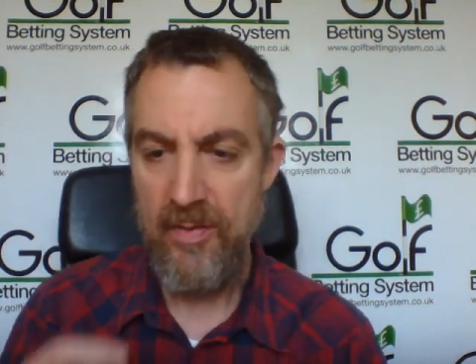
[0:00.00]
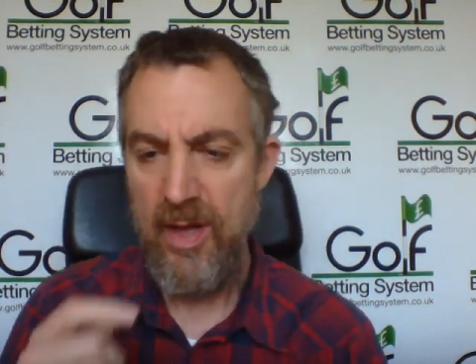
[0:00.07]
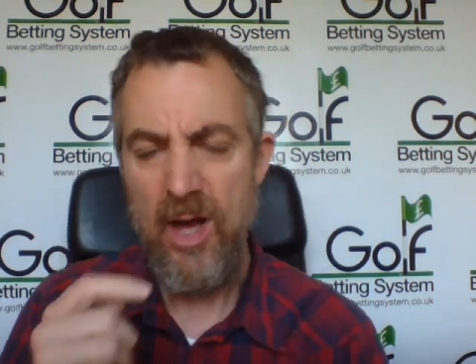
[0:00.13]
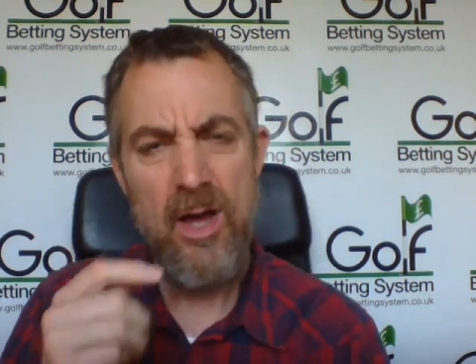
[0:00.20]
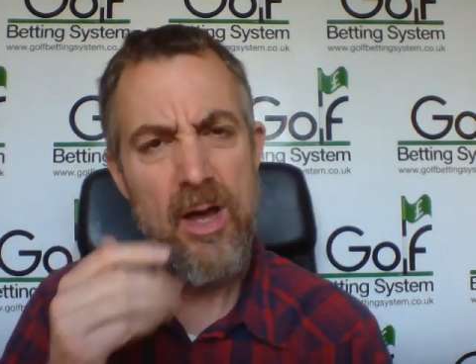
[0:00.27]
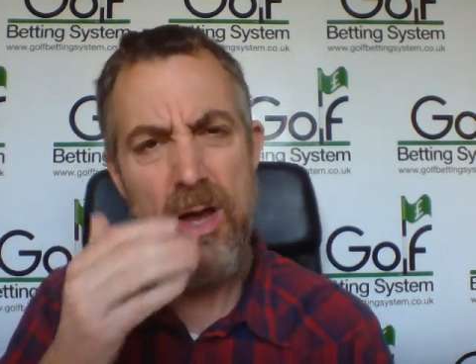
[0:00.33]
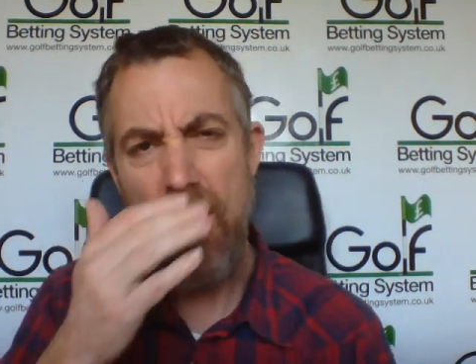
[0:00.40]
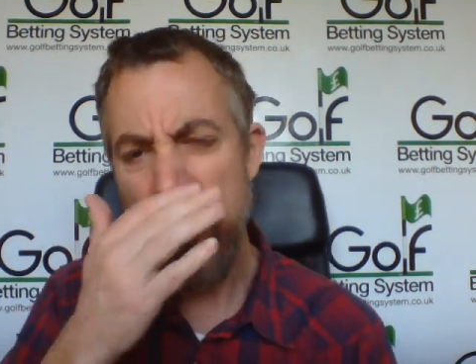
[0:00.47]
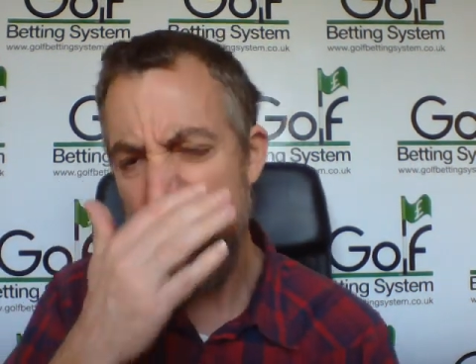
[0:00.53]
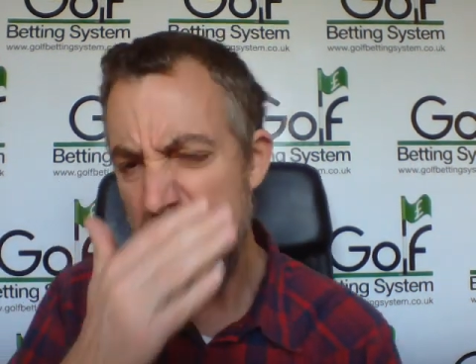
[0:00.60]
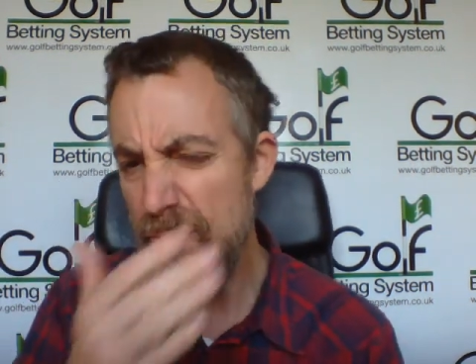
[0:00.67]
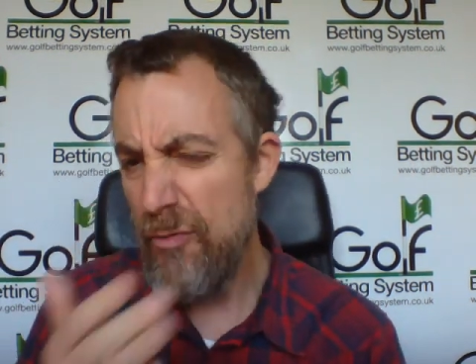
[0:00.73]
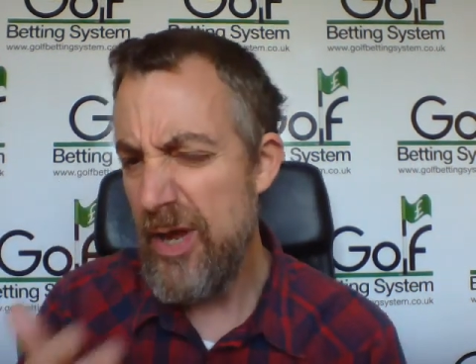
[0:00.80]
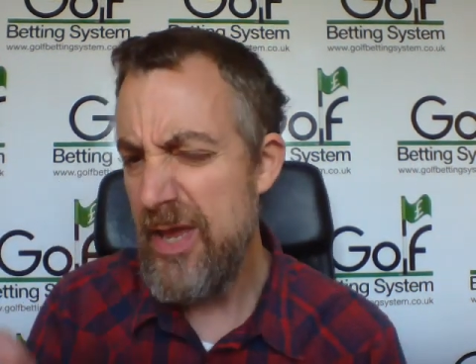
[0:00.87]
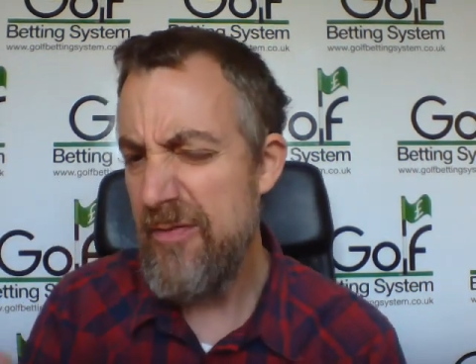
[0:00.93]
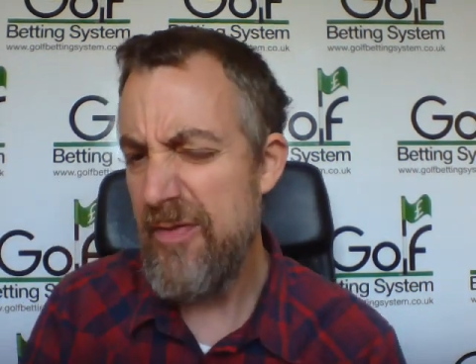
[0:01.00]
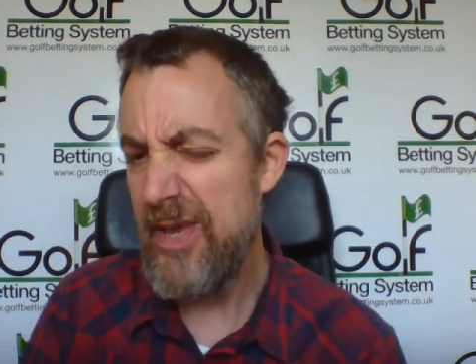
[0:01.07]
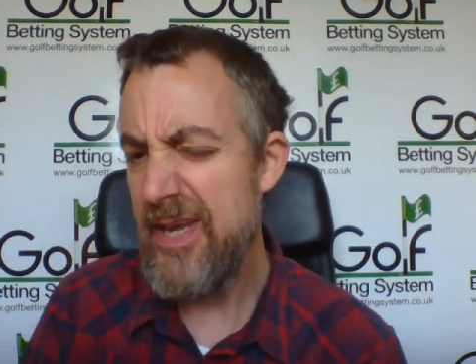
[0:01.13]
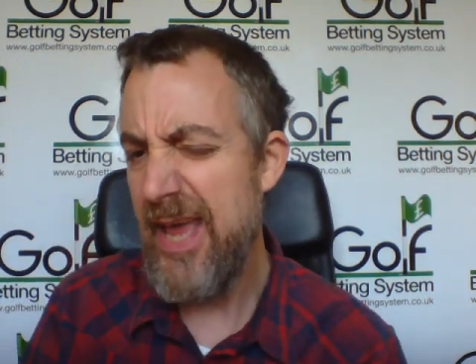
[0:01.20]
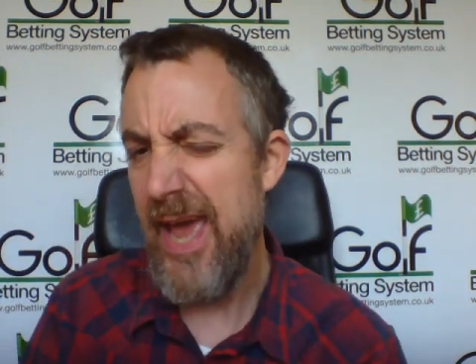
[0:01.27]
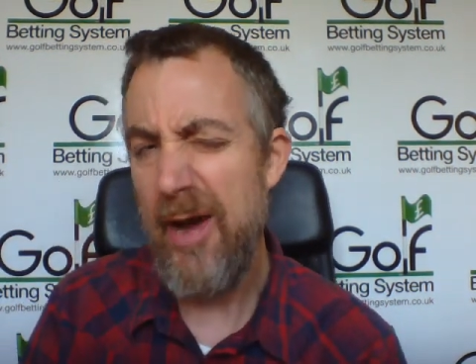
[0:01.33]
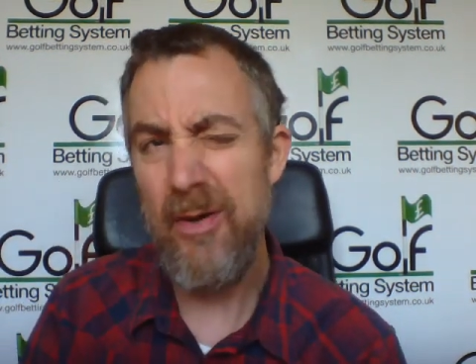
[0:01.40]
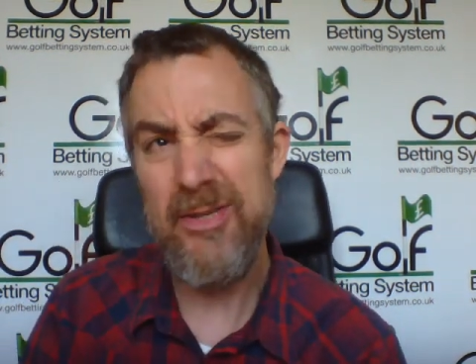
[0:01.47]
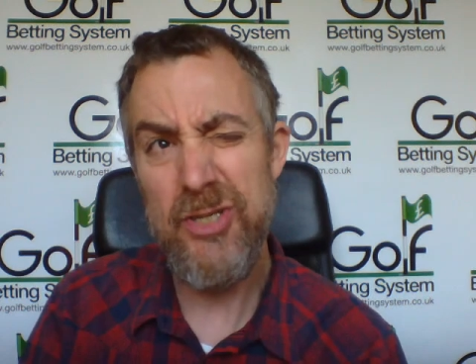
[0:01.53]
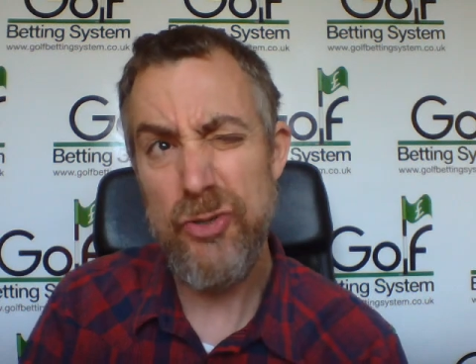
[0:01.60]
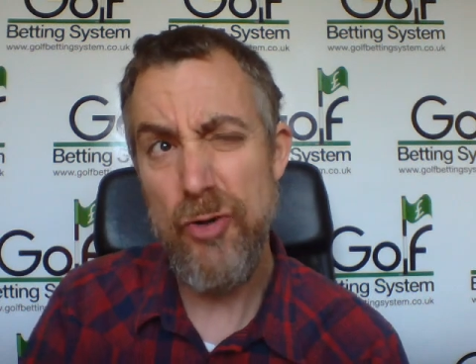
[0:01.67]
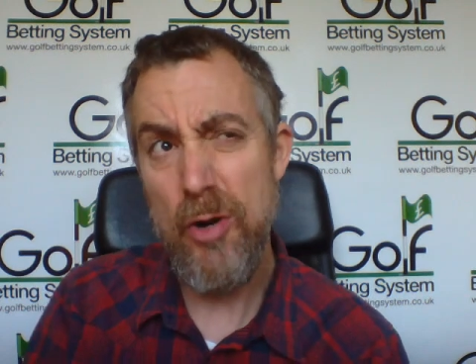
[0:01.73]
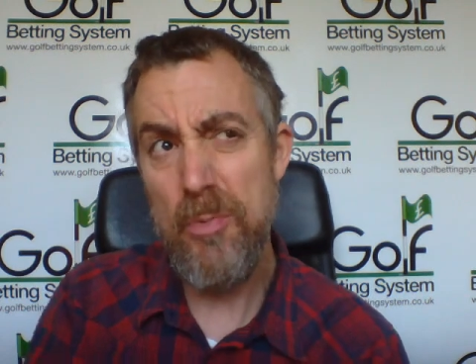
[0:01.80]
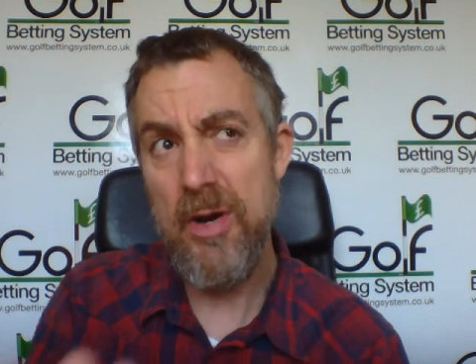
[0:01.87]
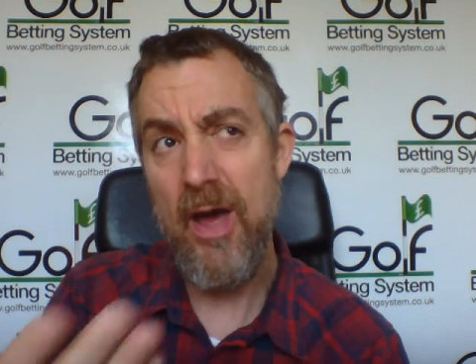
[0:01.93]
Uh, I think Reavy now and
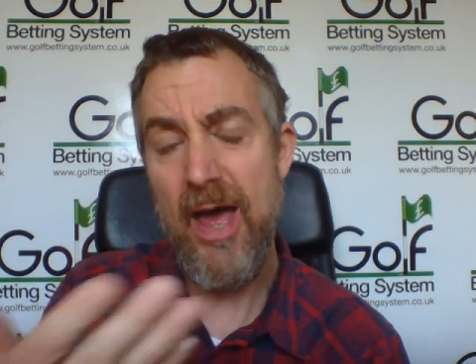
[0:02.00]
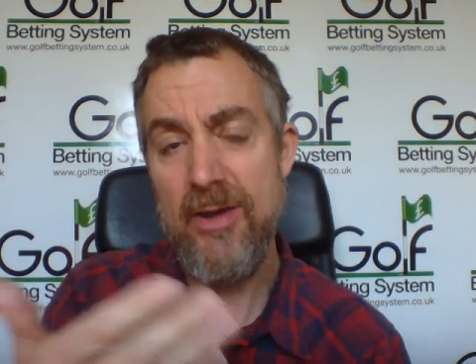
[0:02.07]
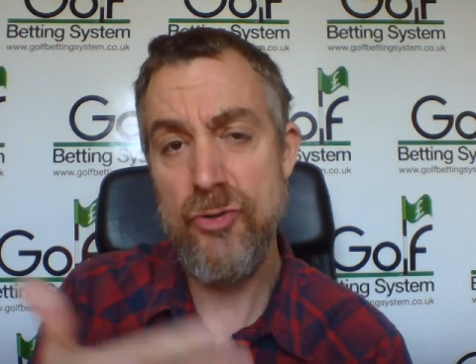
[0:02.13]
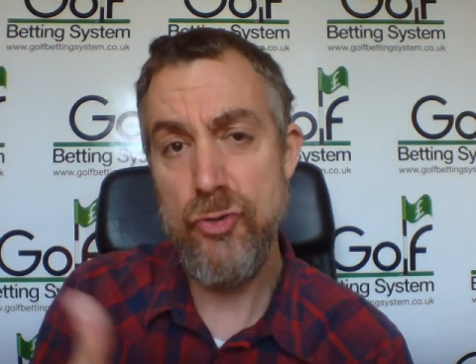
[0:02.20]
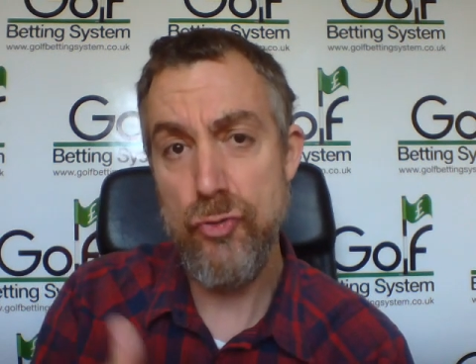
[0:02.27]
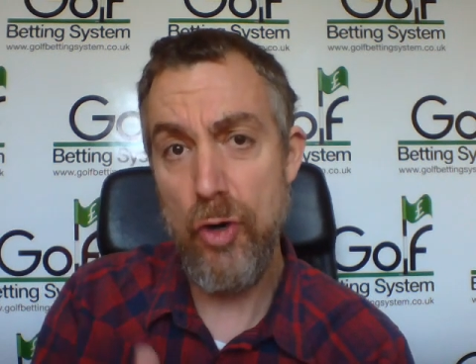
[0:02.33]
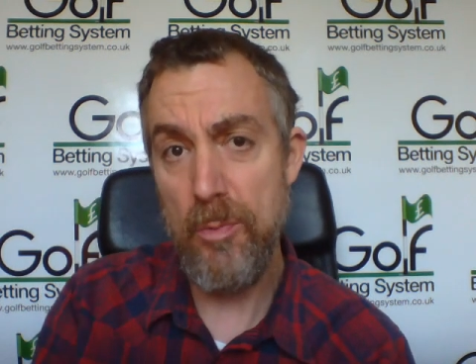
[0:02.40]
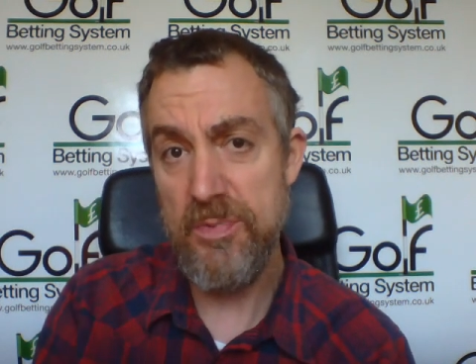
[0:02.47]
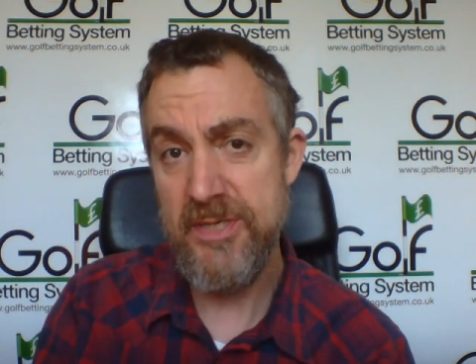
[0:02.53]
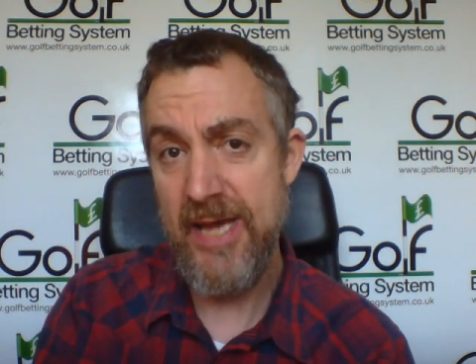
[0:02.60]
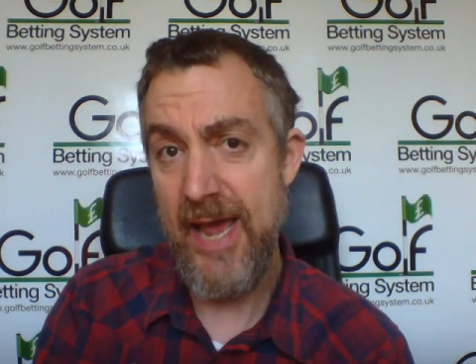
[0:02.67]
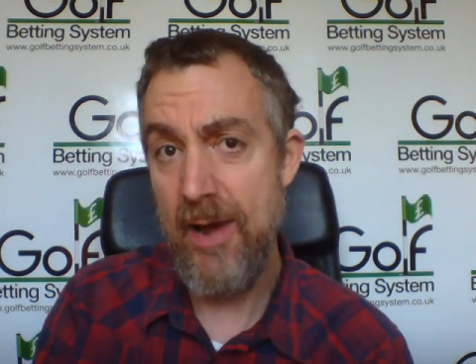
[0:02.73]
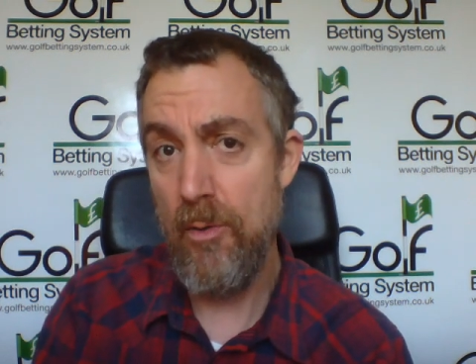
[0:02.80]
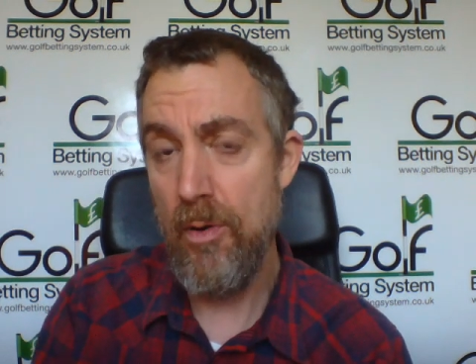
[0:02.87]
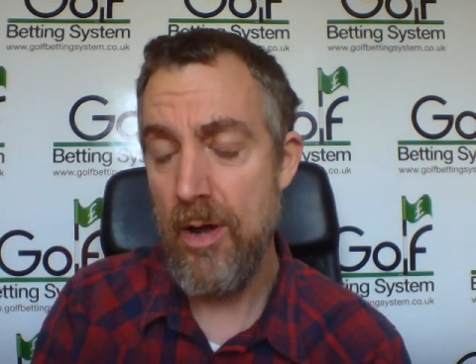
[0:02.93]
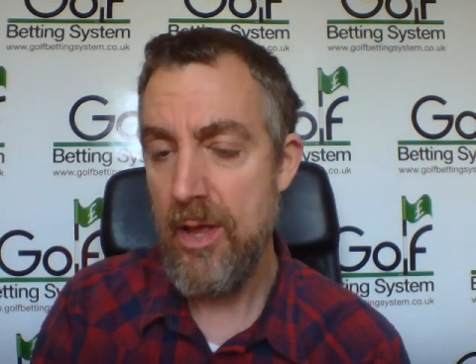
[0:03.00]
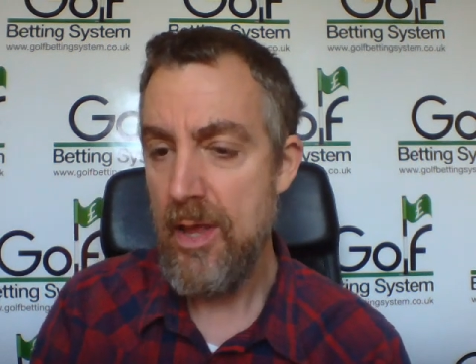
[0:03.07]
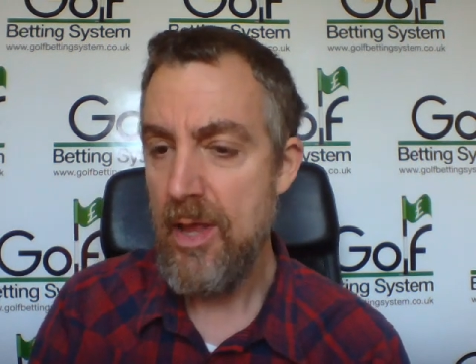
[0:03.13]
Streelman have dropped out,